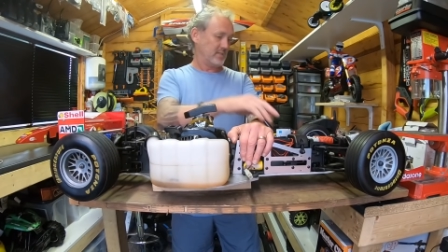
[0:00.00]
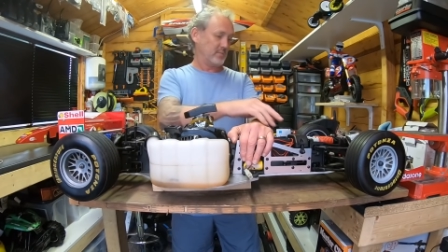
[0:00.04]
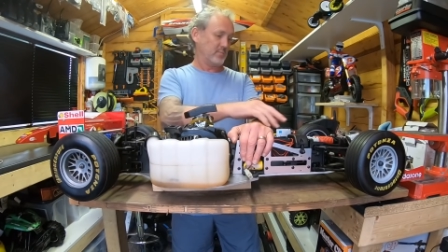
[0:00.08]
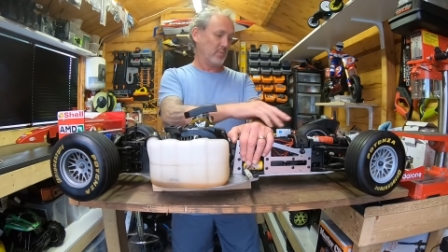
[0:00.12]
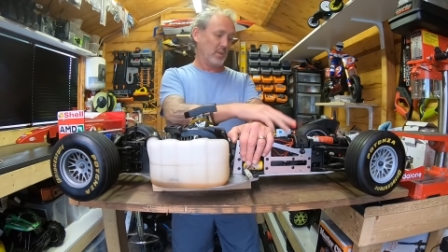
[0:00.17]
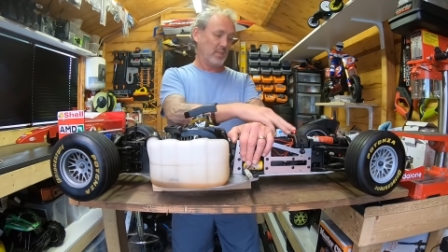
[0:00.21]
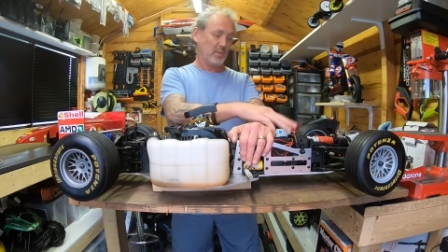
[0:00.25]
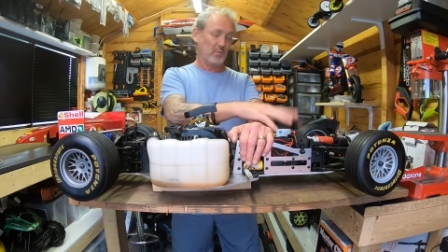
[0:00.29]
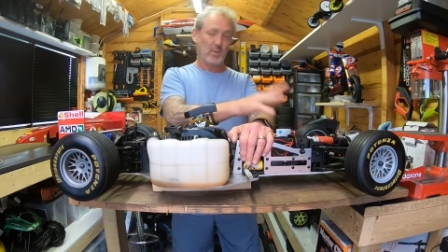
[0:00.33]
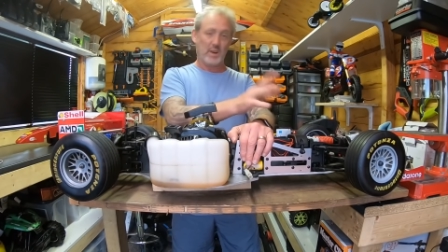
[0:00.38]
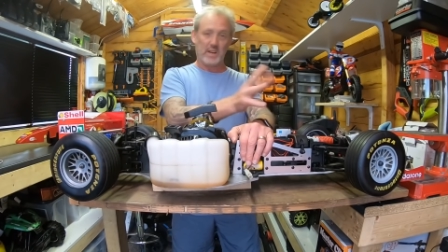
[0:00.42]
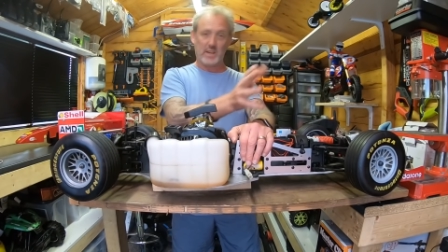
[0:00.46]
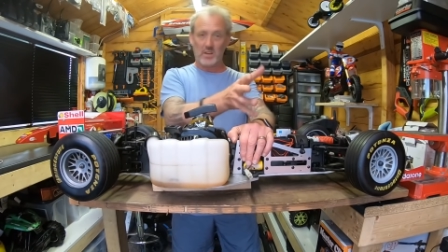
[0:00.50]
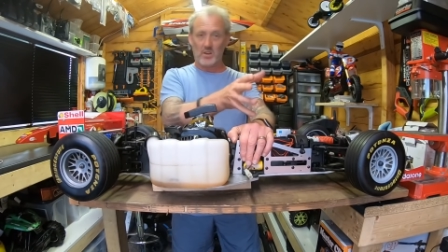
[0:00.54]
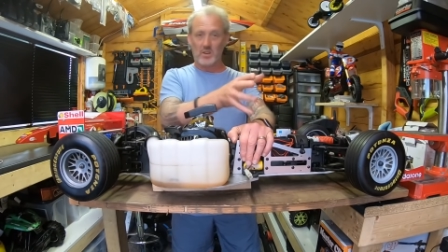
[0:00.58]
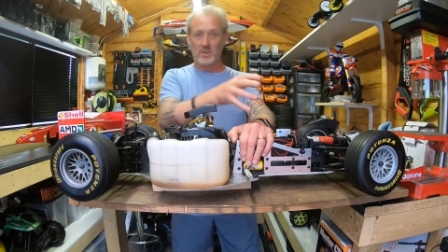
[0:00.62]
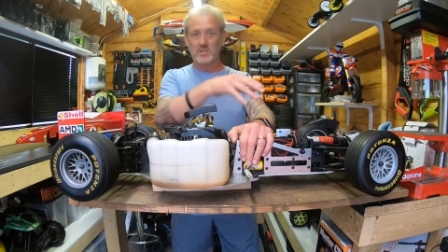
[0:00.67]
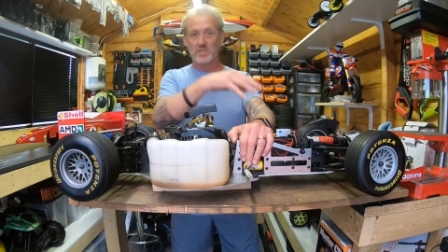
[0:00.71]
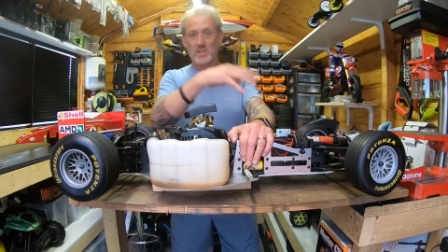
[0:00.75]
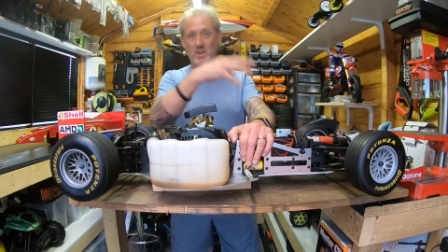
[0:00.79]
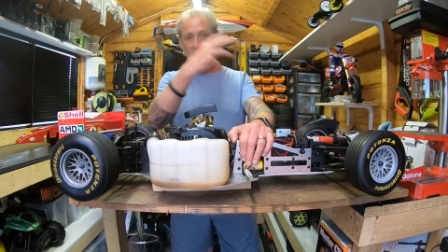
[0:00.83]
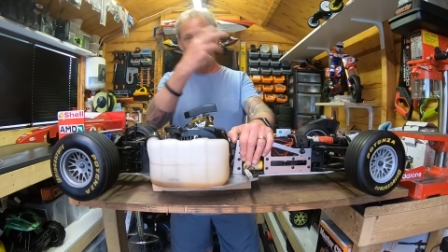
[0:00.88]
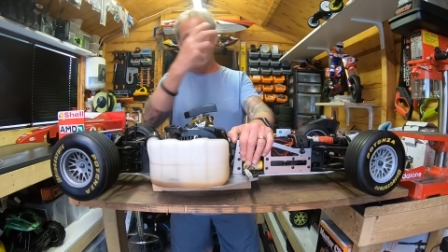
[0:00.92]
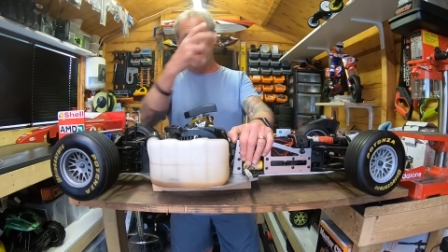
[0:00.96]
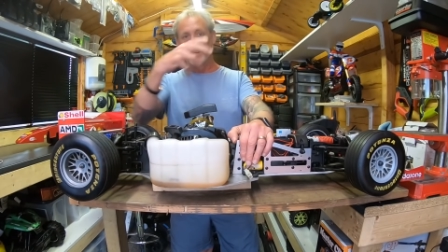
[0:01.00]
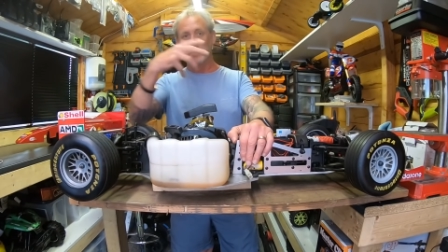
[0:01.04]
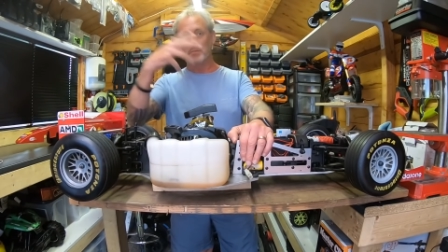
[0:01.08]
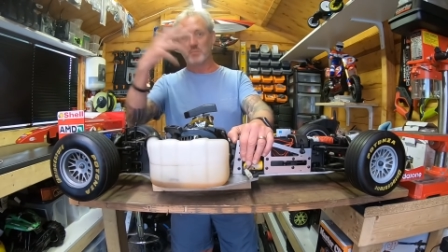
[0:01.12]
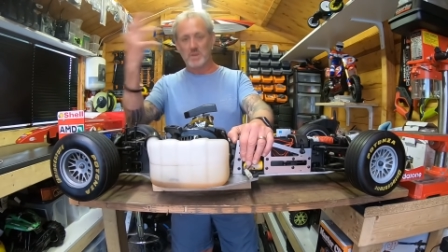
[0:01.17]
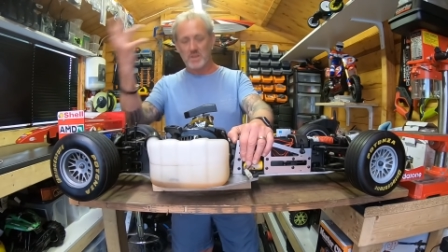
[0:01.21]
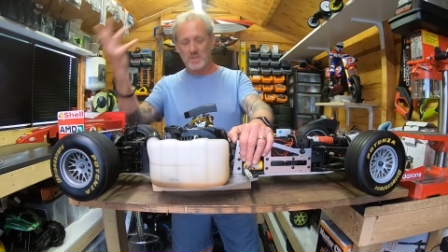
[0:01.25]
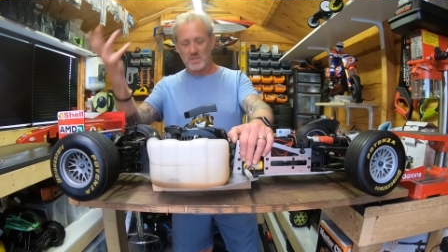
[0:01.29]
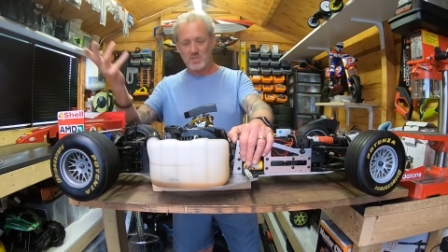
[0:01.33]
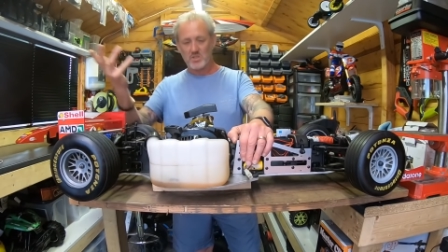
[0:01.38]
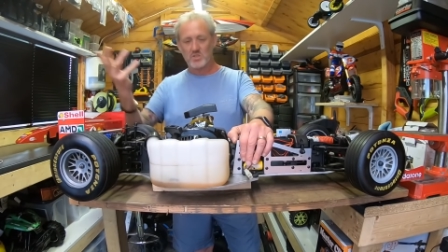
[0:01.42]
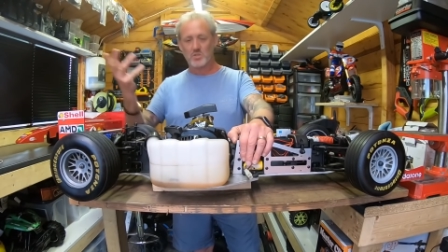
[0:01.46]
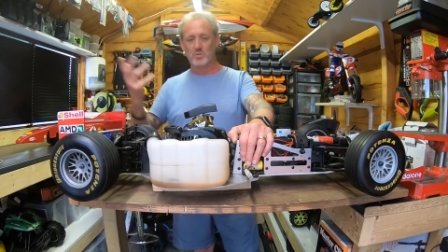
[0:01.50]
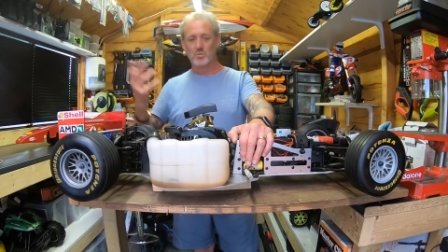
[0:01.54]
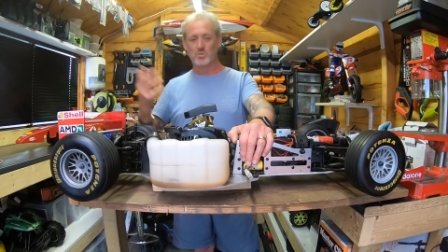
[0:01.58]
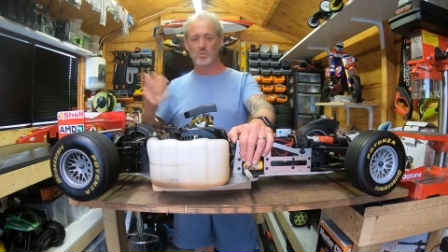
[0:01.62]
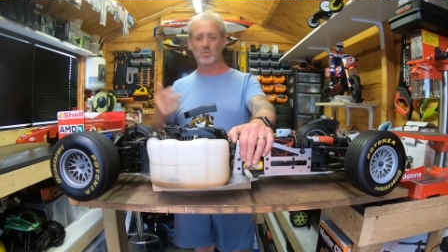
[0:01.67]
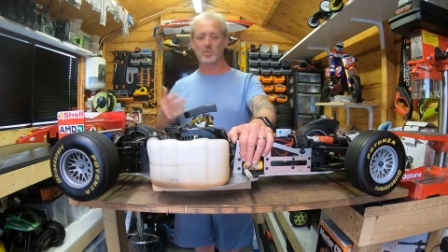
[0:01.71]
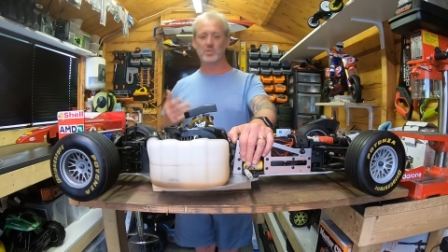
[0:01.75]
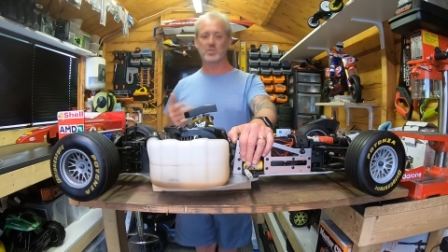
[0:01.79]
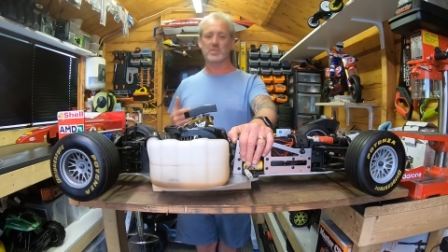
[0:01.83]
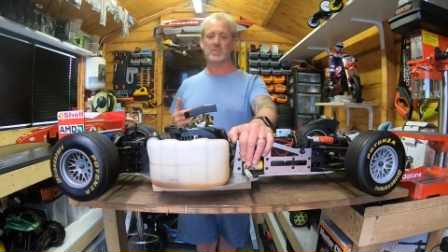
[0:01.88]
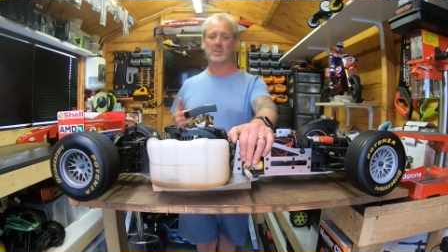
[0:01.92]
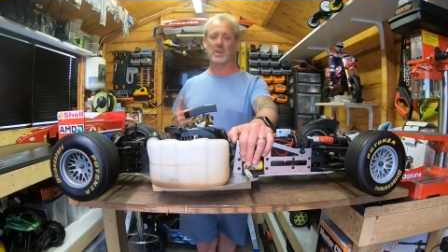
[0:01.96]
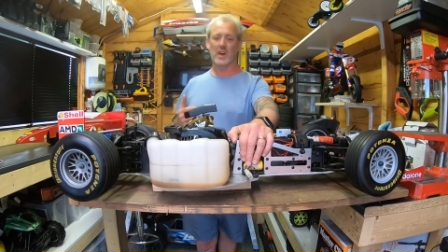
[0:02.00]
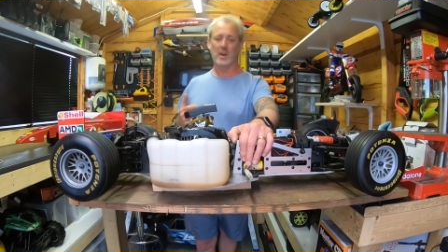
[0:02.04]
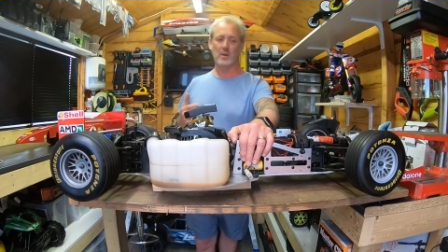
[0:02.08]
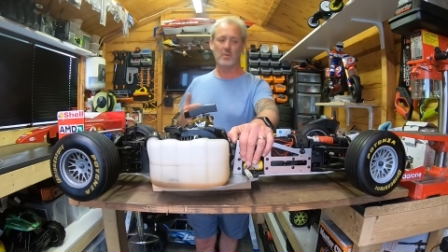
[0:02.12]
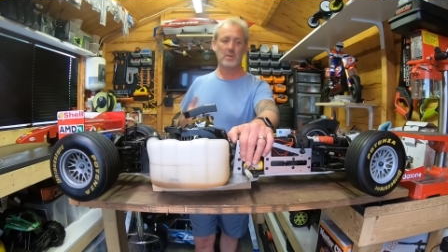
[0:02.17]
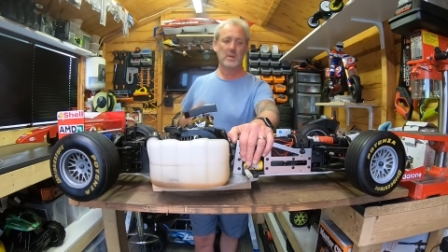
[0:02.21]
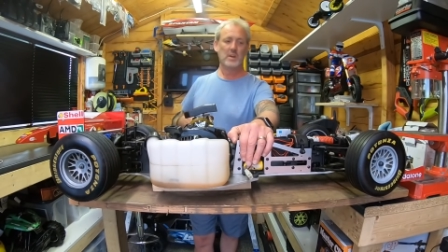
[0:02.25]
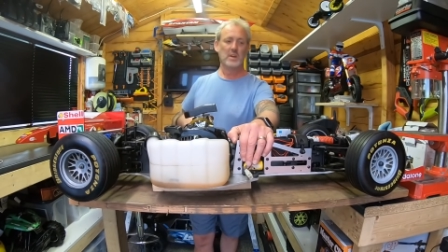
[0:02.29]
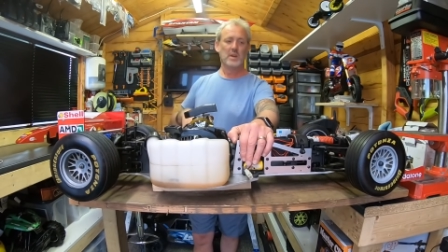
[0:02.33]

when the red light's on, it means it's all good to go.